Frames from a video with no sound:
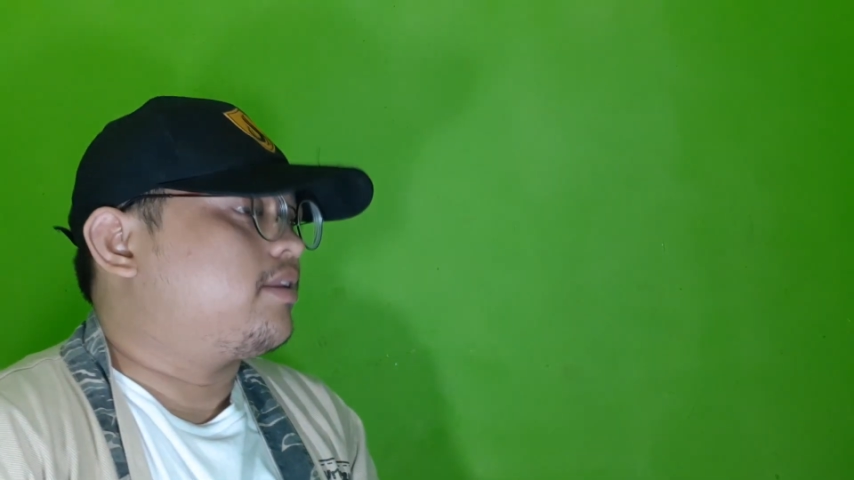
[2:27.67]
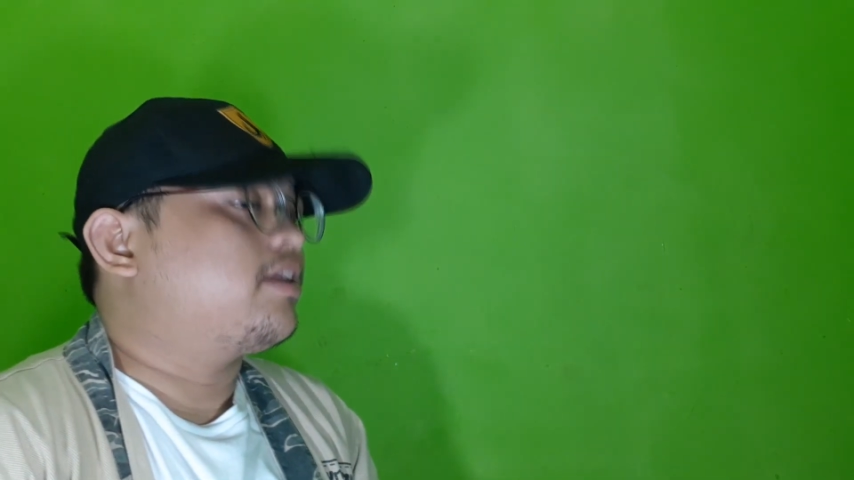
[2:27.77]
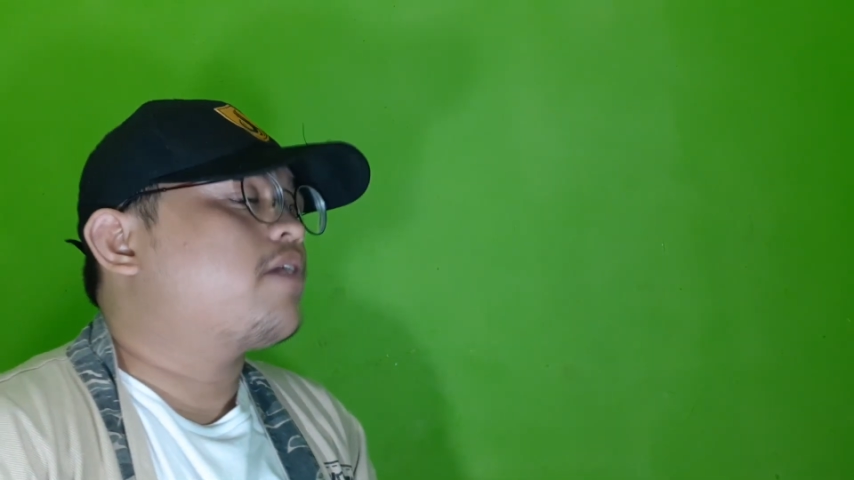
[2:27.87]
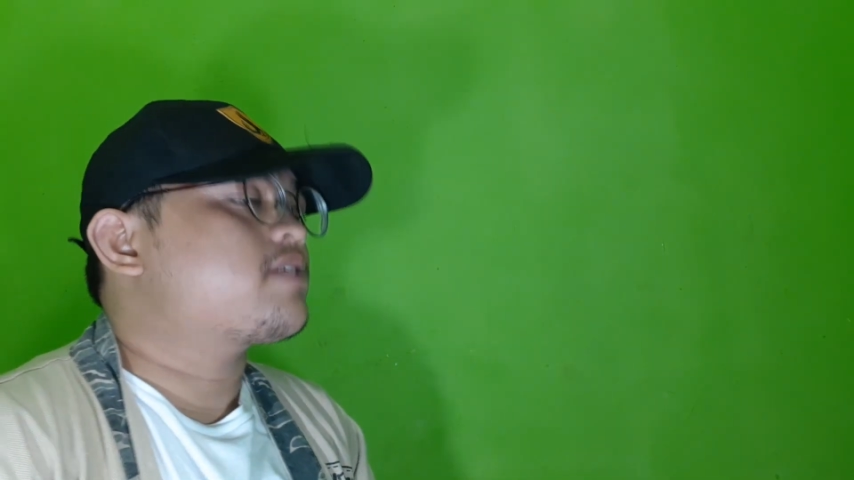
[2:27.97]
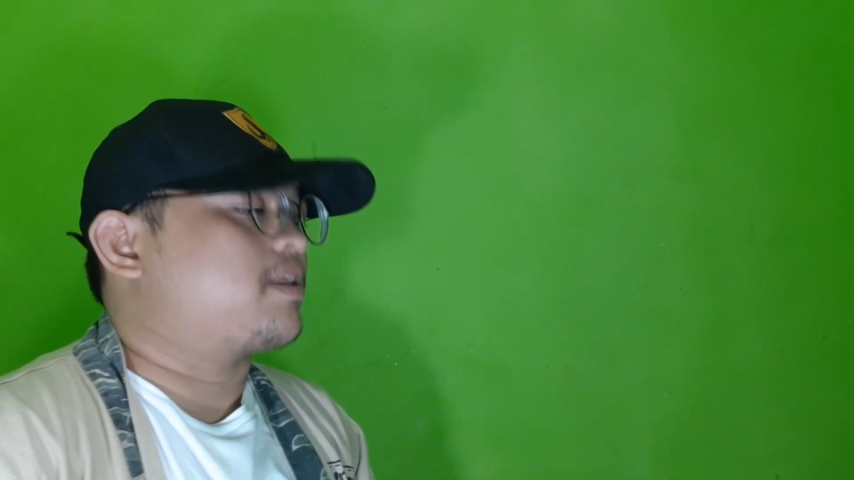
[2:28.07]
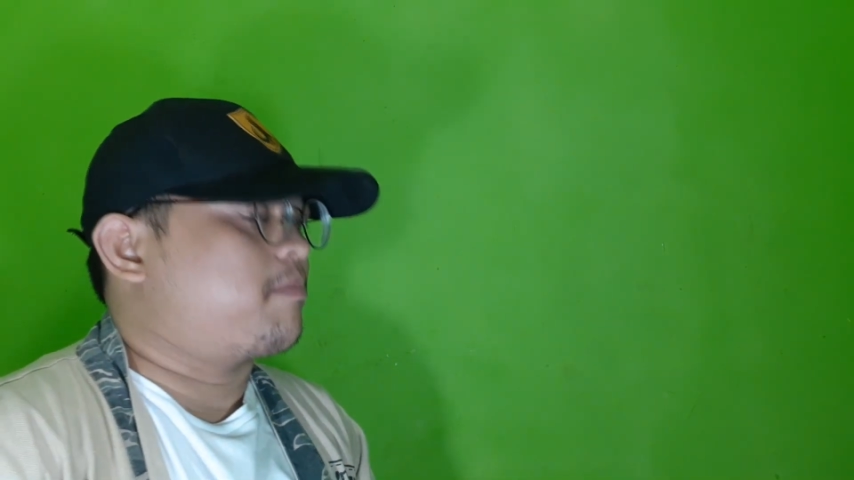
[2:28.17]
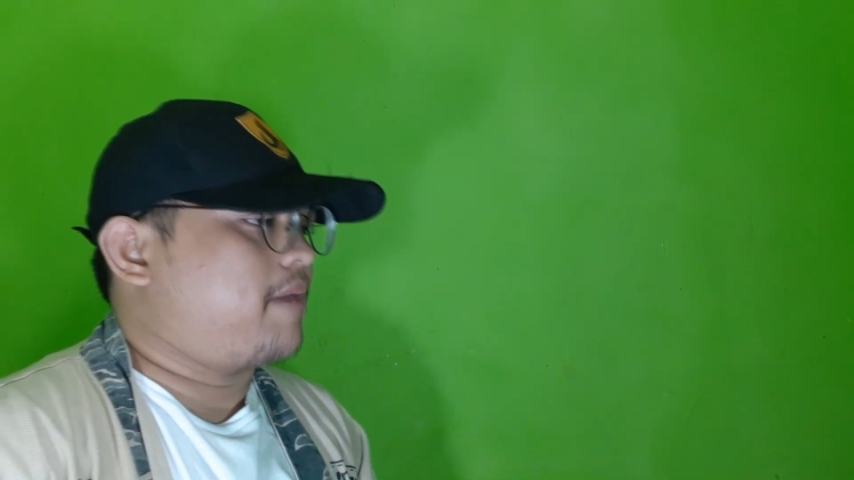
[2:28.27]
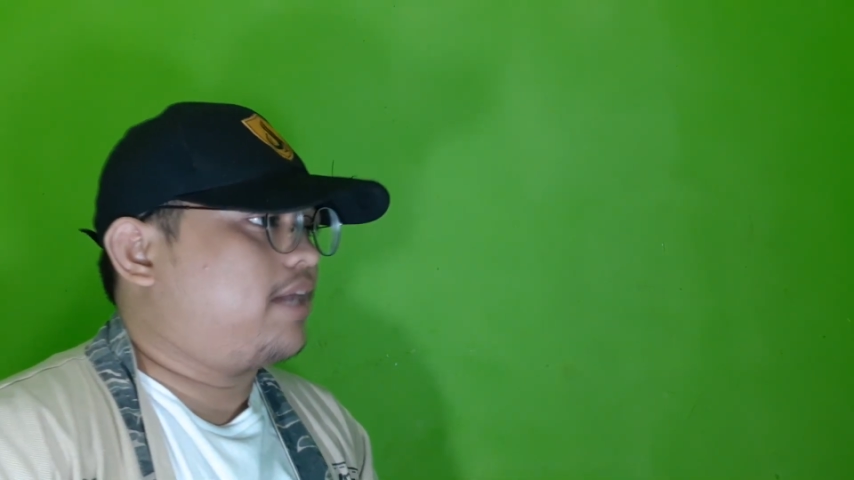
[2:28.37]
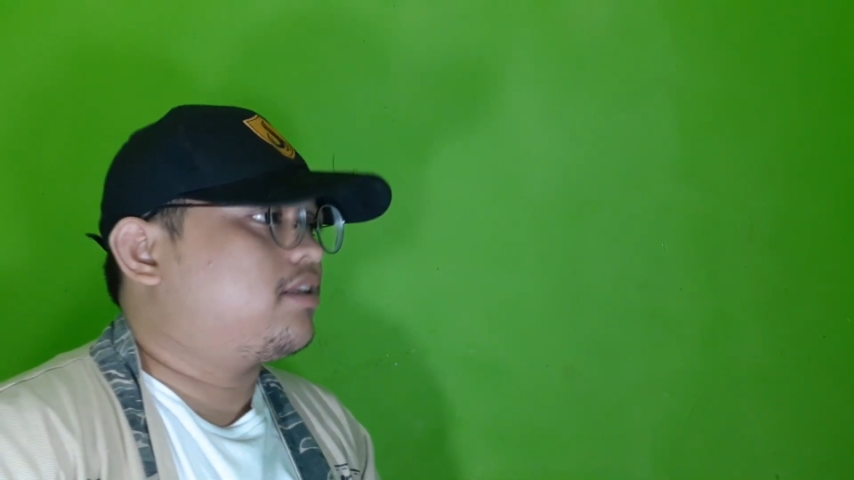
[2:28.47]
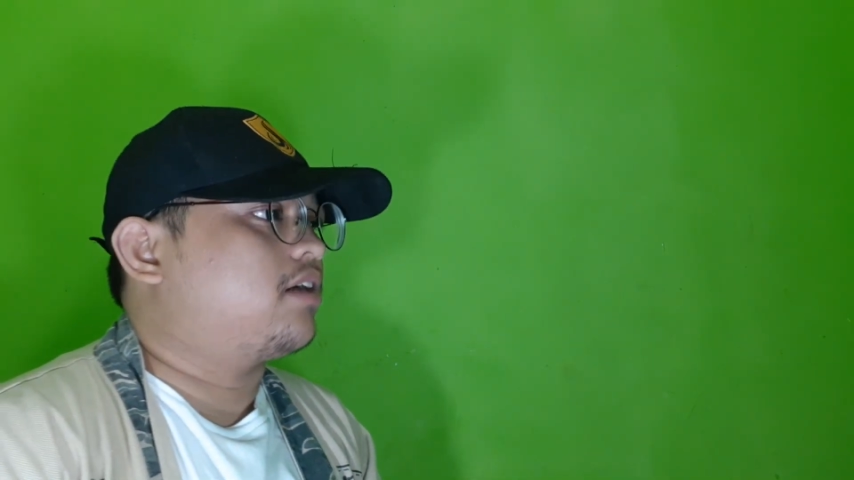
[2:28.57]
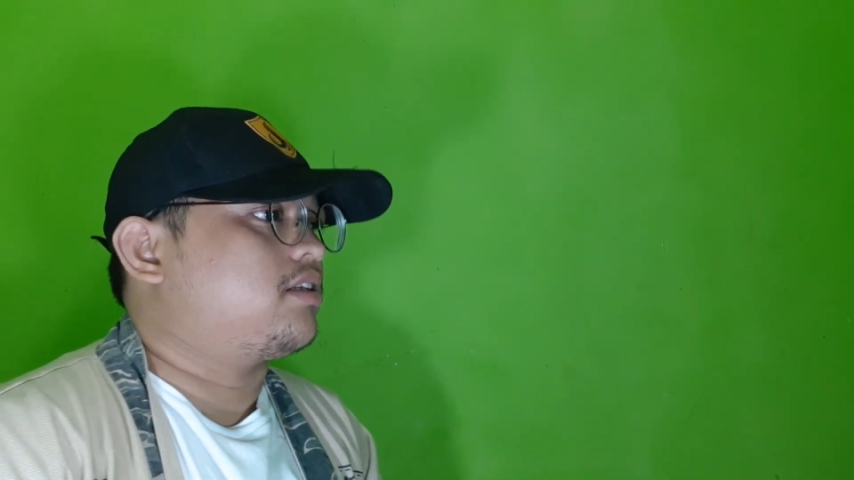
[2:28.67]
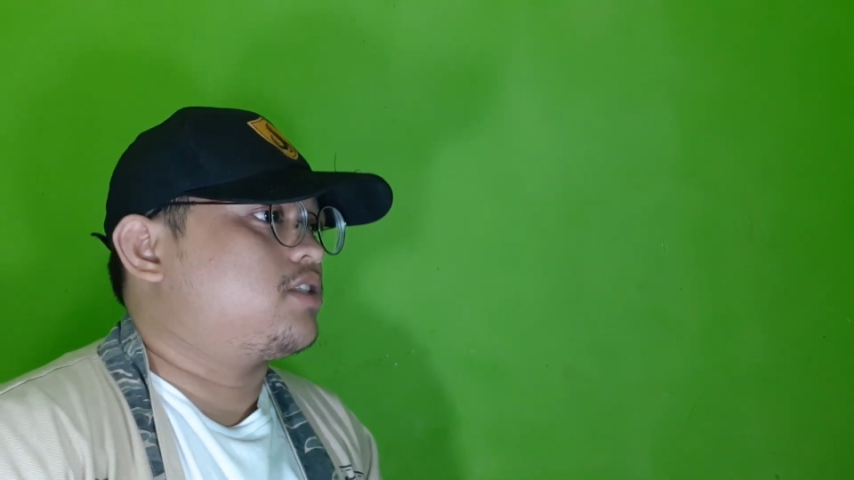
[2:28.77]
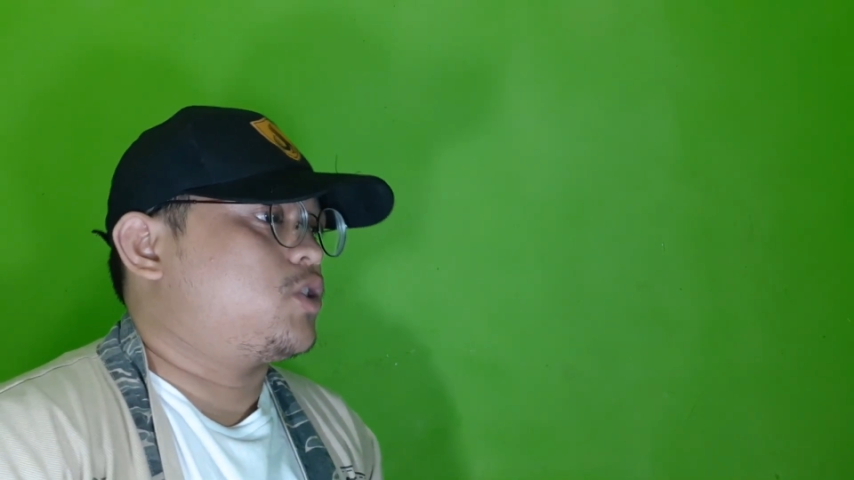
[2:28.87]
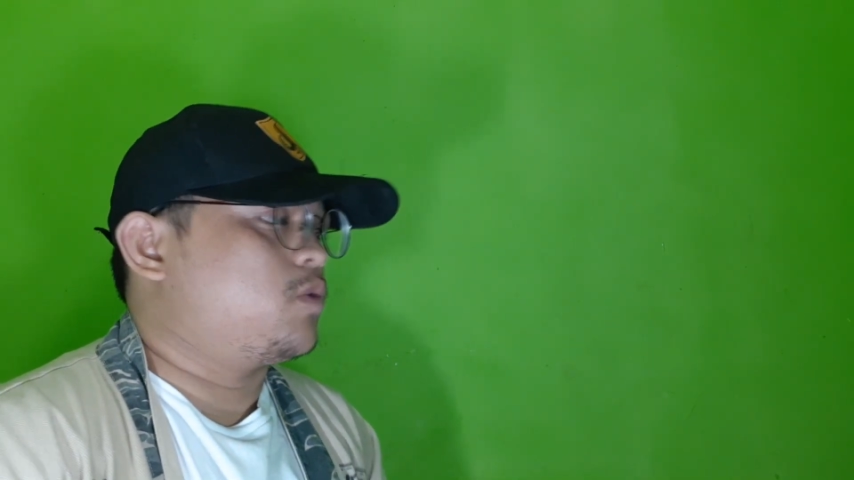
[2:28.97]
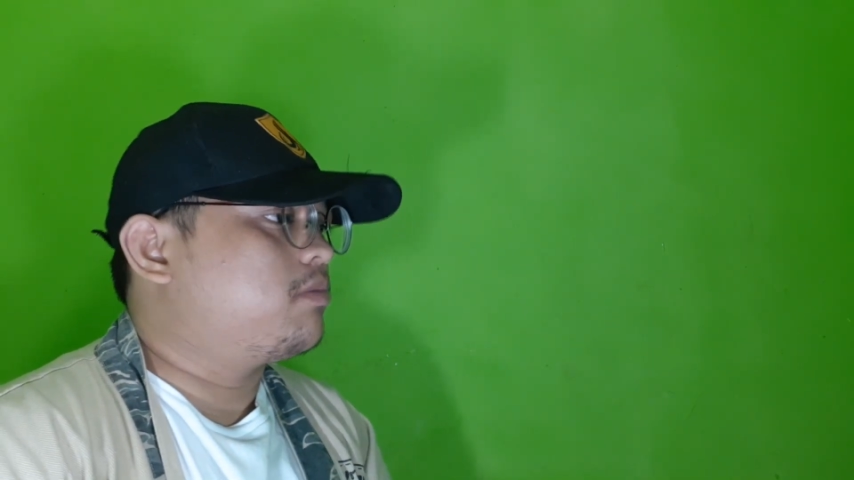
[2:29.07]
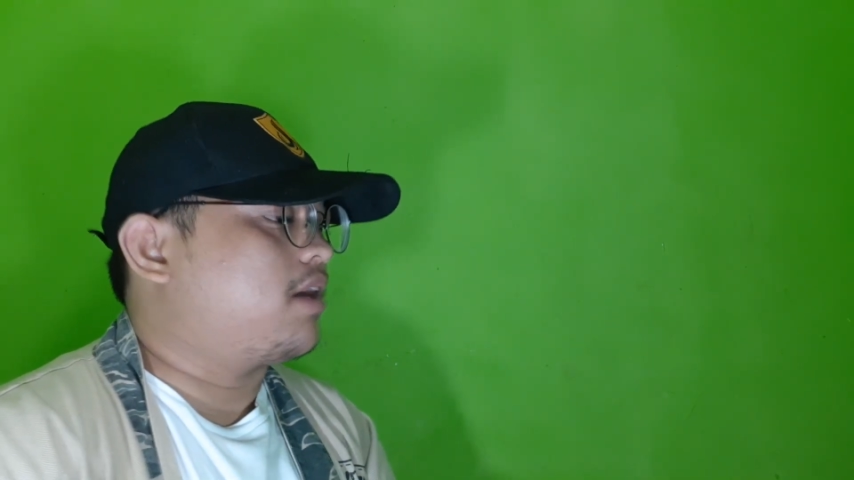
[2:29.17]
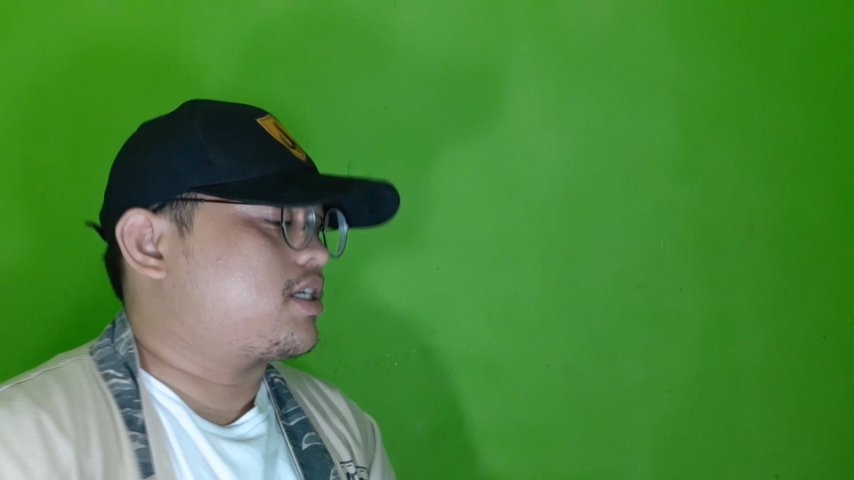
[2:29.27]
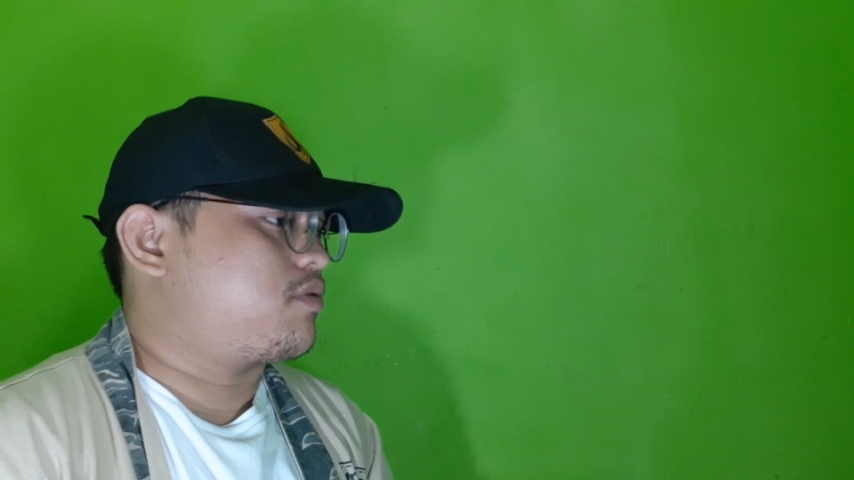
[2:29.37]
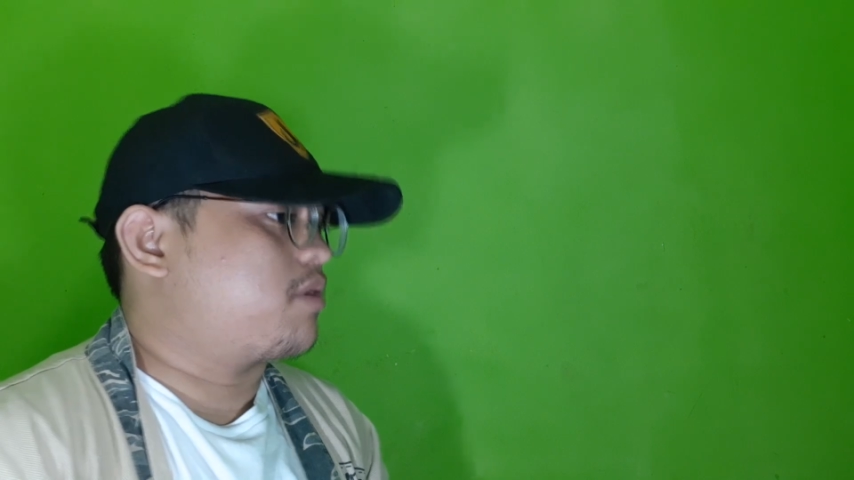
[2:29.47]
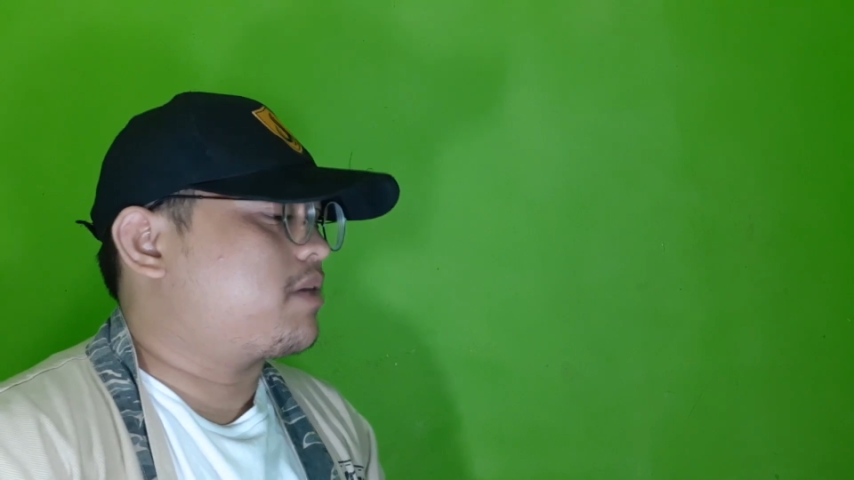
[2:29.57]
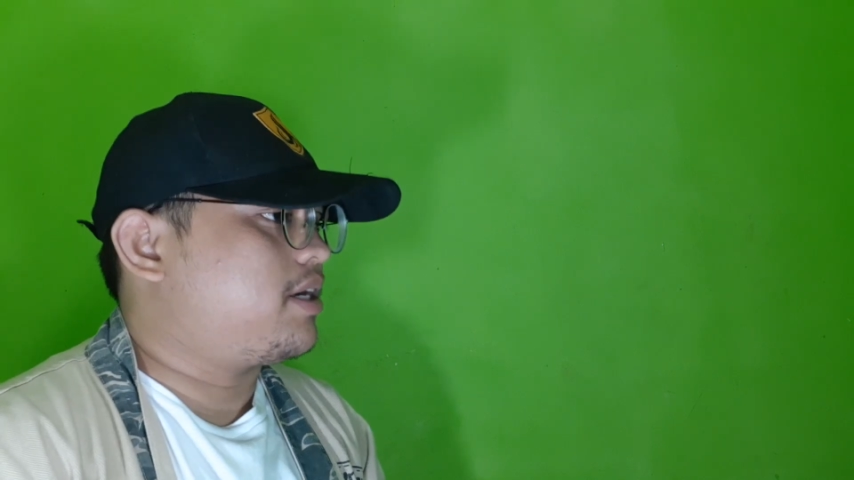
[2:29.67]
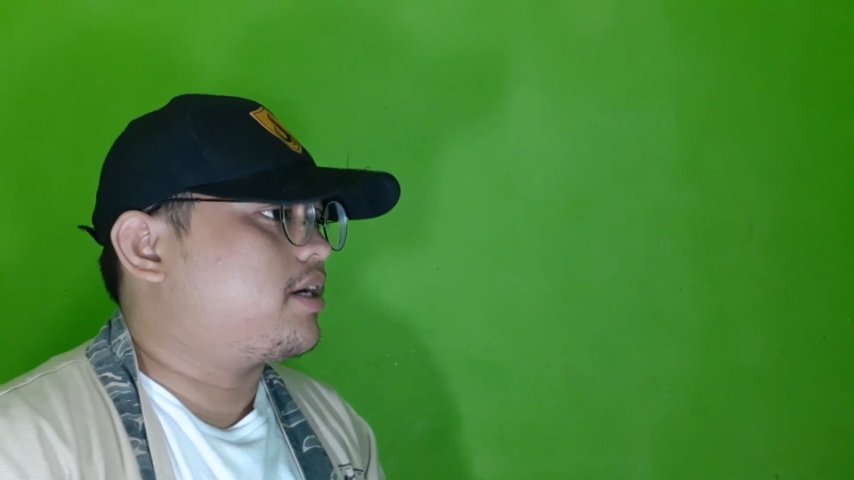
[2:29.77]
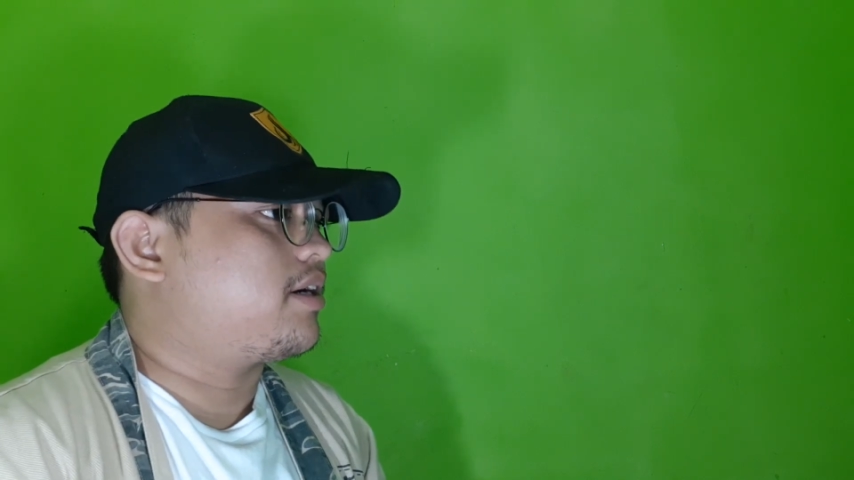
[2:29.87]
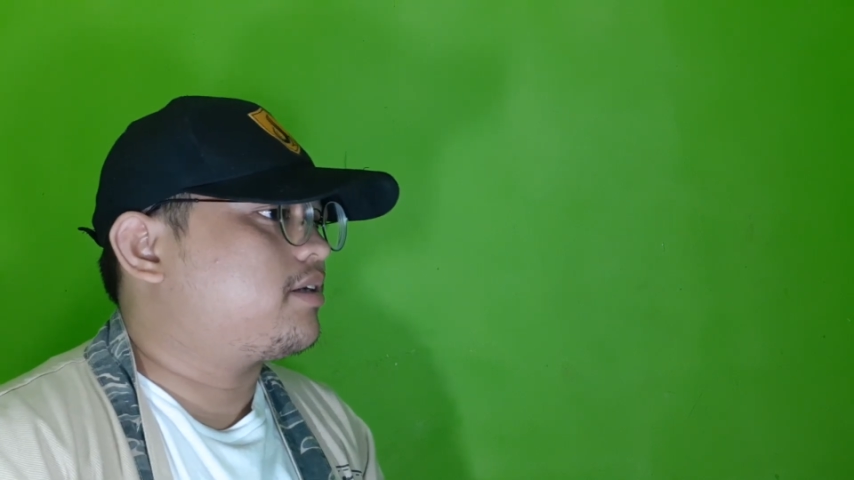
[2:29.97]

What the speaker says: there is a McDonald's 2 blocks from here.